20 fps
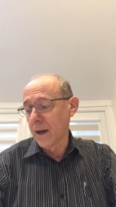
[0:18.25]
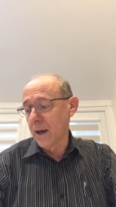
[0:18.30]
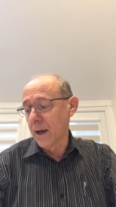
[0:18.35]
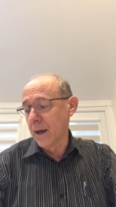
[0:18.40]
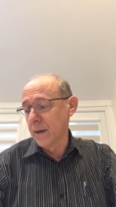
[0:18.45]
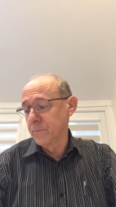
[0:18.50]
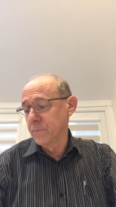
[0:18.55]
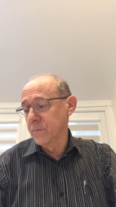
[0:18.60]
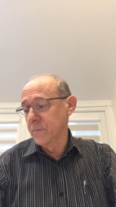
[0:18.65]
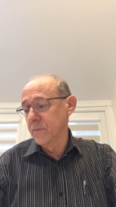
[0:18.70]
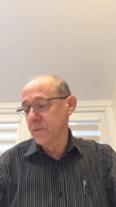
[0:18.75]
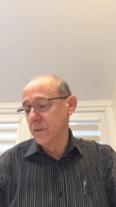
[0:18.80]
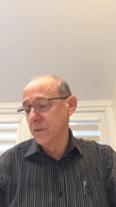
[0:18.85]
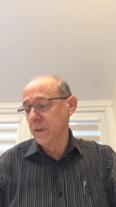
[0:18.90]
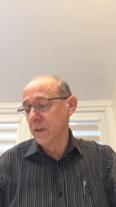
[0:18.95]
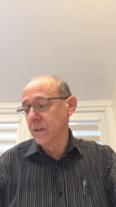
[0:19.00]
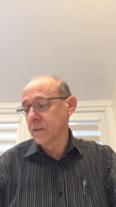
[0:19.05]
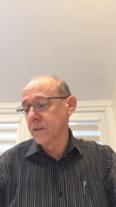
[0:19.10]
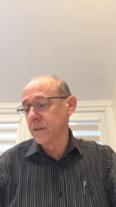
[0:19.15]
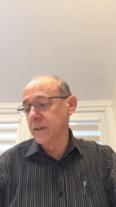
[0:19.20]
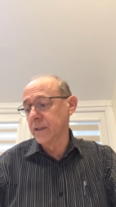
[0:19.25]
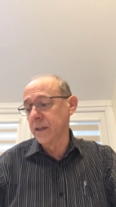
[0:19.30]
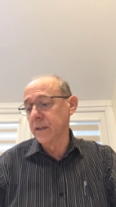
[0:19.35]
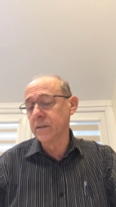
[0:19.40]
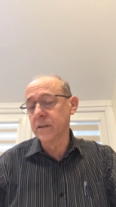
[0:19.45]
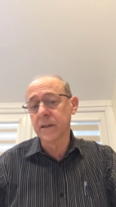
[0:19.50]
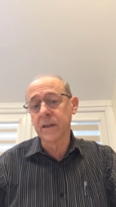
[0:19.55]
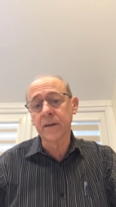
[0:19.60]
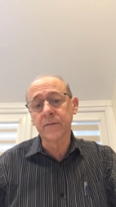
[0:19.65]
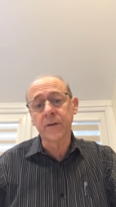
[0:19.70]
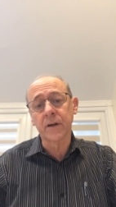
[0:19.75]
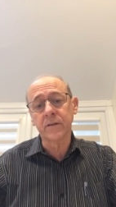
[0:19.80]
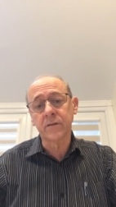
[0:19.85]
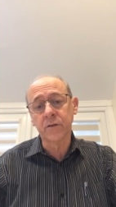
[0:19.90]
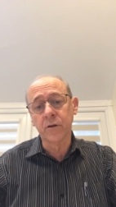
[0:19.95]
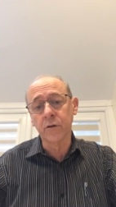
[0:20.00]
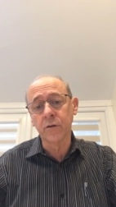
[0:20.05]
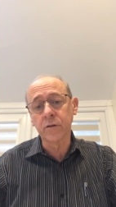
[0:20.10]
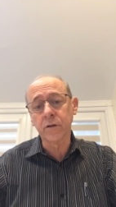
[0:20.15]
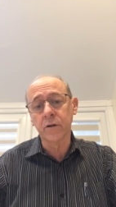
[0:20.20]
I'm here today to give a
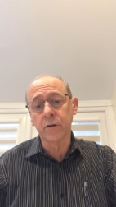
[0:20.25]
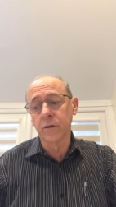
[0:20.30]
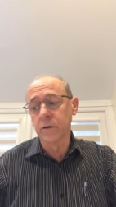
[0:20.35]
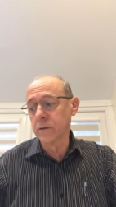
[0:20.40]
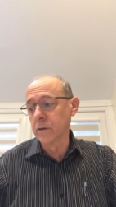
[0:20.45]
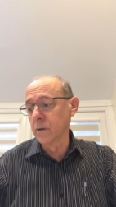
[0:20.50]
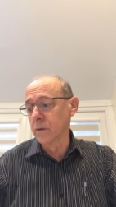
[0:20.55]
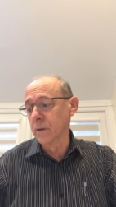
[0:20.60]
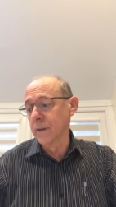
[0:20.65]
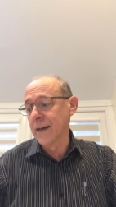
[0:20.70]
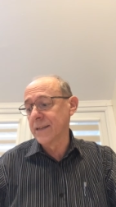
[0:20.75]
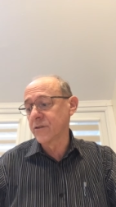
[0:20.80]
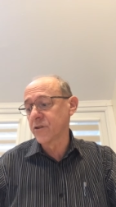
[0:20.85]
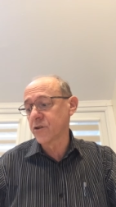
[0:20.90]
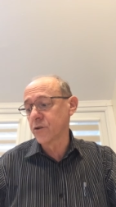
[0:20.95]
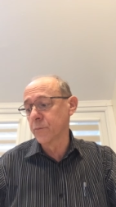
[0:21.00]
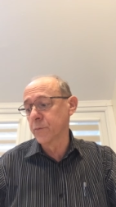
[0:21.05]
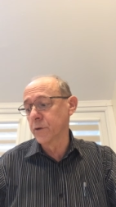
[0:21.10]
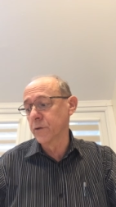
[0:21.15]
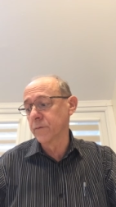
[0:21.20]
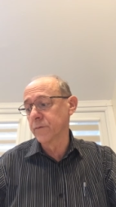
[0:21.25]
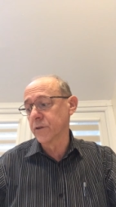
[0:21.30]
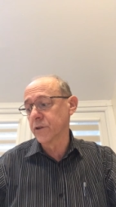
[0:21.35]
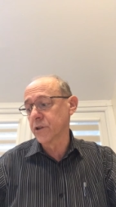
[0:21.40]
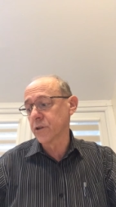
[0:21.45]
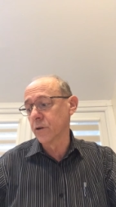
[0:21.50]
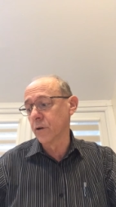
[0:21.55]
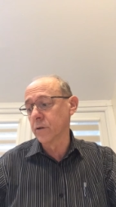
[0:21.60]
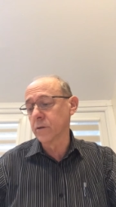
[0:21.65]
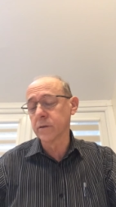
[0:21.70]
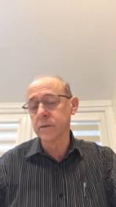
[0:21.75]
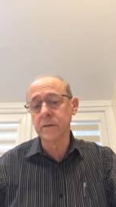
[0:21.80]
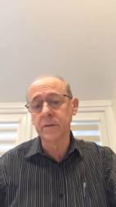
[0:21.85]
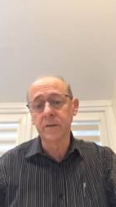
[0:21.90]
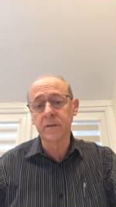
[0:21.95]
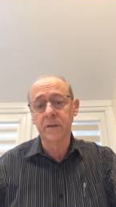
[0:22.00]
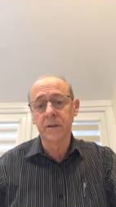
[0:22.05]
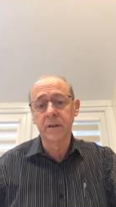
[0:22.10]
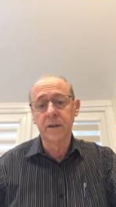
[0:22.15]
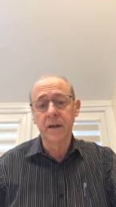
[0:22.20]
talk on Lands Tribunal for
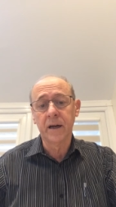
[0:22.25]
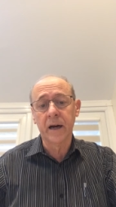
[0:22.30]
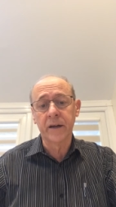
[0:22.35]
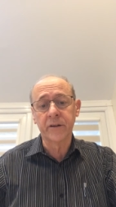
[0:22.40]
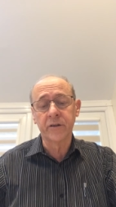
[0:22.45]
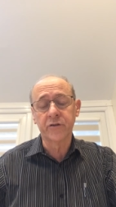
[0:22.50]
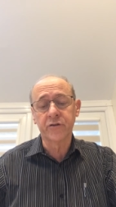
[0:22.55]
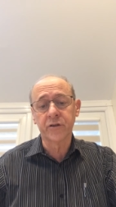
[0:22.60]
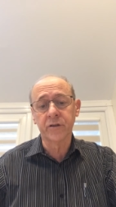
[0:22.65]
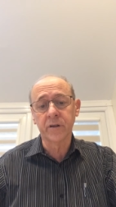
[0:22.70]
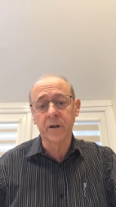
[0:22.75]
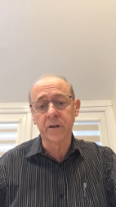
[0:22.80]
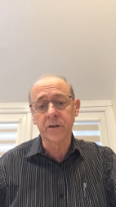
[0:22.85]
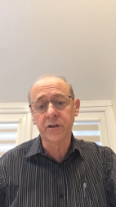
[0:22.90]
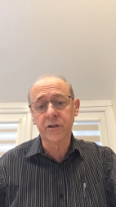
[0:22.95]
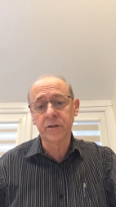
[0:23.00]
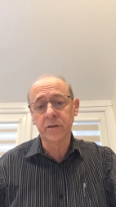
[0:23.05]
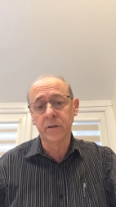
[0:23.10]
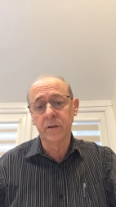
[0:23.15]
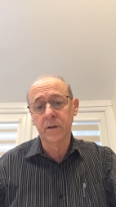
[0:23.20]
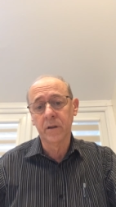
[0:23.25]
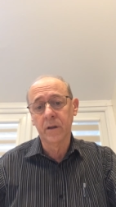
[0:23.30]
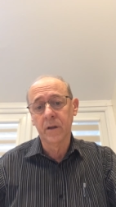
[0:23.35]
Scotland, an introduction.